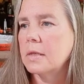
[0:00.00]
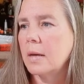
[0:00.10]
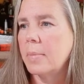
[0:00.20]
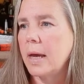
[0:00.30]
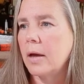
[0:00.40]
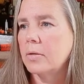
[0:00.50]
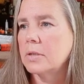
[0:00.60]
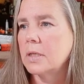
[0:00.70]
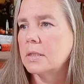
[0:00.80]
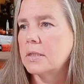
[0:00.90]

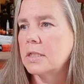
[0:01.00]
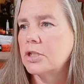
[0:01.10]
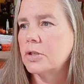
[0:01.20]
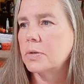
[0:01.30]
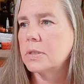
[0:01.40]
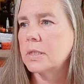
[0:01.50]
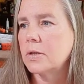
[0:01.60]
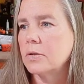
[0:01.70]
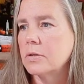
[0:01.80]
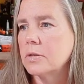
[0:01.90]
about digital
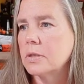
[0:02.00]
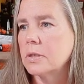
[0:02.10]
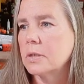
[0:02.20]
stickers